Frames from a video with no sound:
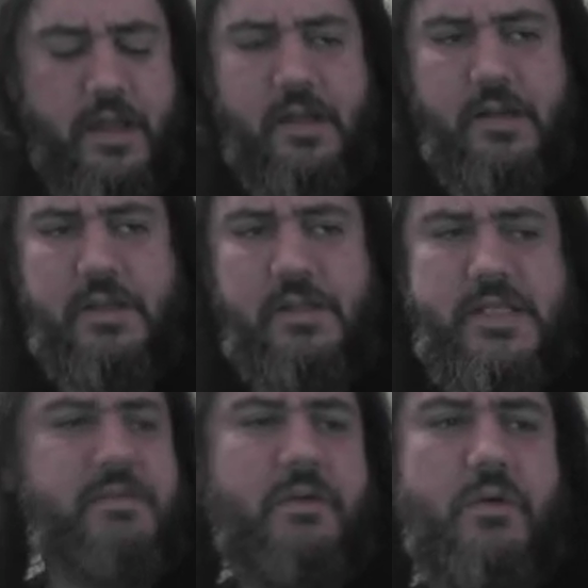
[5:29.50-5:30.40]
And I mean,
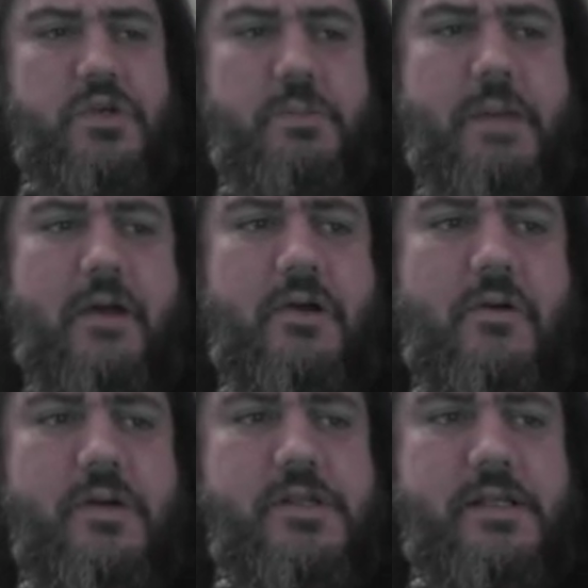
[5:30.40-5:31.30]
same thing works with power
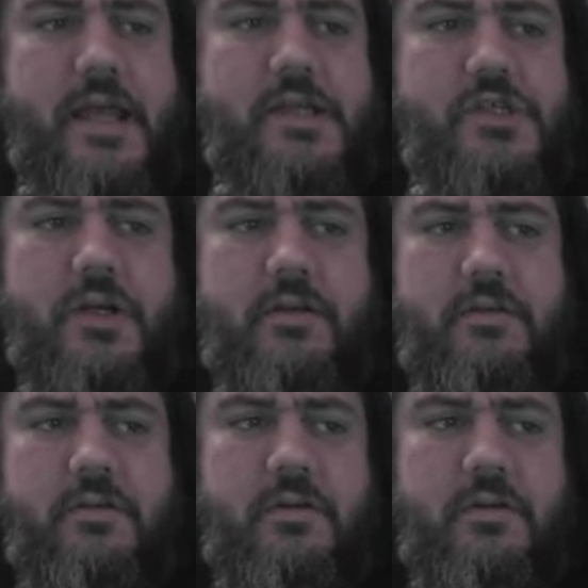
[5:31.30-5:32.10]
chords on the A string.